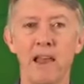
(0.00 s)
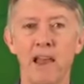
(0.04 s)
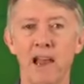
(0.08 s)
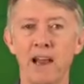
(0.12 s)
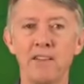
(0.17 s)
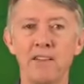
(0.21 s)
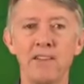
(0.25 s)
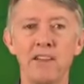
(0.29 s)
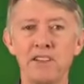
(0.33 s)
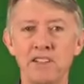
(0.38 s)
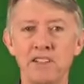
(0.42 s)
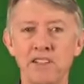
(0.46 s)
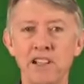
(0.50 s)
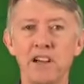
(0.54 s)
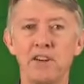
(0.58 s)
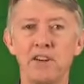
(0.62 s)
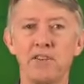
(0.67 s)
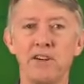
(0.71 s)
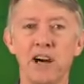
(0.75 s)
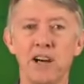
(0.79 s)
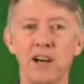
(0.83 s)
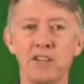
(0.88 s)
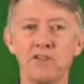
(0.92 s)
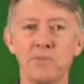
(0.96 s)
and they still
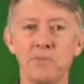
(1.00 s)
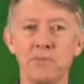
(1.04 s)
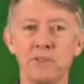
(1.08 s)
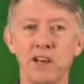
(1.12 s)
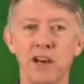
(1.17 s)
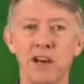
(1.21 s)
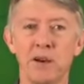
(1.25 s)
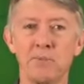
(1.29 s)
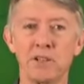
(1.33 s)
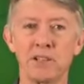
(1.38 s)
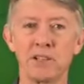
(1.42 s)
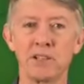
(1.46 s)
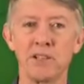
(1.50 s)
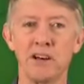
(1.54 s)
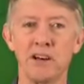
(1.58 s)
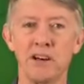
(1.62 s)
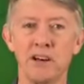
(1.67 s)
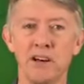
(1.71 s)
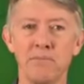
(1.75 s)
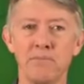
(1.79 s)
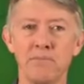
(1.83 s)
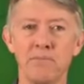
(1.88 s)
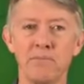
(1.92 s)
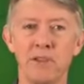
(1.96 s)
arise from time to
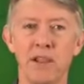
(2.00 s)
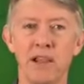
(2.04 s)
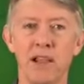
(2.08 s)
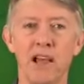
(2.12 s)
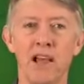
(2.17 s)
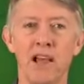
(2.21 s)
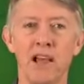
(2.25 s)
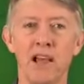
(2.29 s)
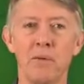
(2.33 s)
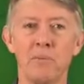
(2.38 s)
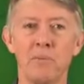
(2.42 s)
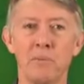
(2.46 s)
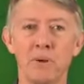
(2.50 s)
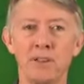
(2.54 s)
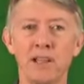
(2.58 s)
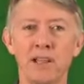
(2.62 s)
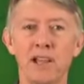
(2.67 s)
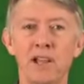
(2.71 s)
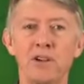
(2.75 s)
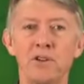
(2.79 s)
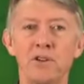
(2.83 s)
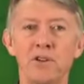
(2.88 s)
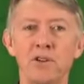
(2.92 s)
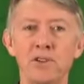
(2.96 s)
time, but
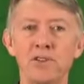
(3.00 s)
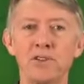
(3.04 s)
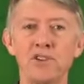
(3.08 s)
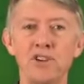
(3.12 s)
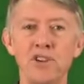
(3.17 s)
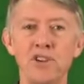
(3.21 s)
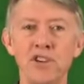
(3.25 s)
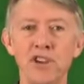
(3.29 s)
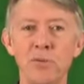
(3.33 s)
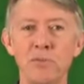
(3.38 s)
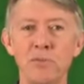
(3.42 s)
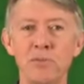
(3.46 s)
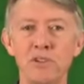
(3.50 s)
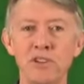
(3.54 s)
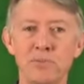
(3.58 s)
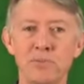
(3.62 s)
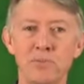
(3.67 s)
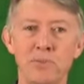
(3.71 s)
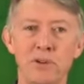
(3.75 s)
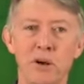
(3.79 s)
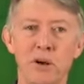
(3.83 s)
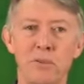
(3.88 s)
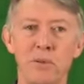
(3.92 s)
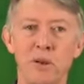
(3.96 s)
they cause numerous
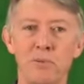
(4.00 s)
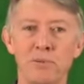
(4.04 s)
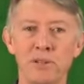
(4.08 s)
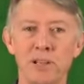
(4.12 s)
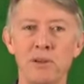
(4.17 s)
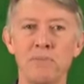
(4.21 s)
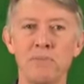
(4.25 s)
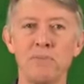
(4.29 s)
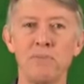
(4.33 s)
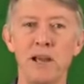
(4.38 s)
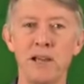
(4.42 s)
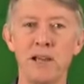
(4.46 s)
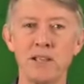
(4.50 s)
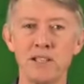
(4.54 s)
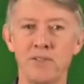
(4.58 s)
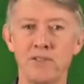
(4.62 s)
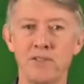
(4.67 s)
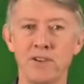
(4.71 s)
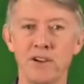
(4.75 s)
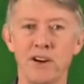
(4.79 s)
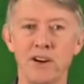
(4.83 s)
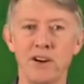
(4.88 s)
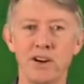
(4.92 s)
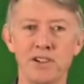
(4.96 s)
problems and
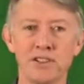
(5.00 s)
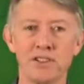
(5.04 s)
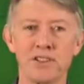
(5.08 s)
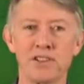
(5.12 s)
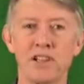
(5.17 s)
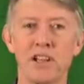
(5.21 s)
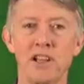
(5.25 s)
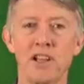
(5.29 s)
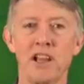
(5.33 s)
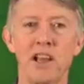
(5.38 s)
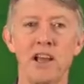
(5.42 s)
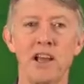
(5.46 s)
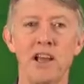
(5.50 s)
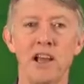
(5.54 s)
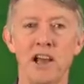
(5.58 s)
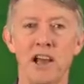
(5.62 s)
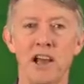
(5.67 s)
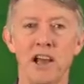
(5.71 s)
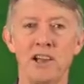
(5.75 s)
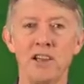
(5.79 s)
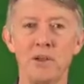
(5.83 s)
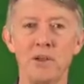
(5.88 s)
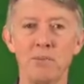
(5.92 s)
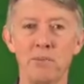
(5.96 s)
massive costs,
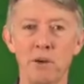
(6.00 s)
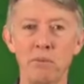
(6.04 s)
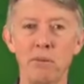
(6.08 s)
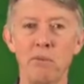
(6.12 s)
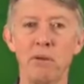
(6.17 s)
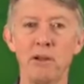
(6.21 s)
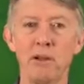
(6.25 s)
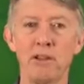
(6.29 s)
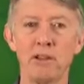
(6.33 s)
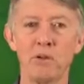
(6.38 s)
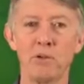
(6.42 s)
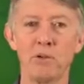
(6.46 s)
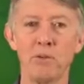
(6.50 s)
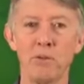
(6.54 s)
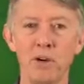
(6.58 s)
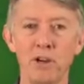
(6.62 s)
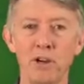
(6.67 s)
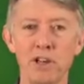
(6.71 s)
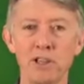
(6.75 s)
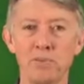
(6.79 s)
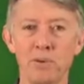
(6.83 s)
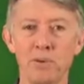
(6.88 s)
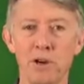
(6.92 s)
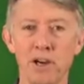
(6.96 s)
and they're probably the
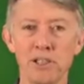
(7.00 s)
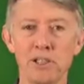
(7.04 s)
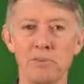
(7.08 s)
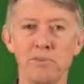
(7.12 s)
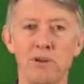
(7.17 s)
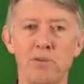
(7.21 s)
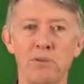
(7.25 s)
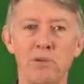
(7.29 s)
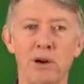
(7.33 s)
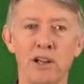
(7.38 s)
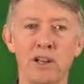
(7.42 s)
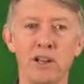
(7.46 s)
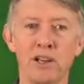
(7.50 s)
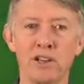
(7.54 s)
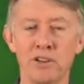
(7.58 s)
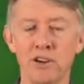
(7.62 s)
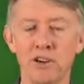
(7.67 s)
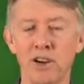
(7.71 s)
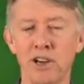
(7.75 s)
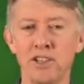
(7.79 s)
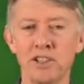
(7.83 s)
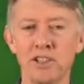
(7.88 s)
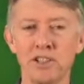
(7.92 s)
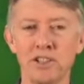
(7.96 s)
worst possible way to
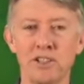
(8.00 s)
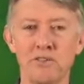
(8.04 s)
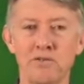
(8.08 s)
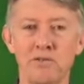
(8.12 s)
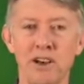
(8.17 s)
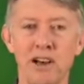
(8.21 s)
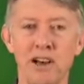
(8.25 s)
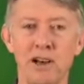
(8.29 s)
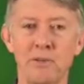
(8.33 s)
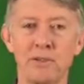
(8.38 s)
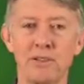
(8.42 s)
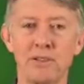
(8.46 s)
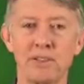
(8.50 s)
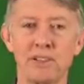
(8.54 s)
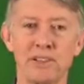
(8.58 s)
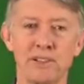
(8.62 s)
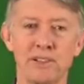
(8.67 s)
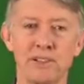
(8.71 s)
try and assist farmers.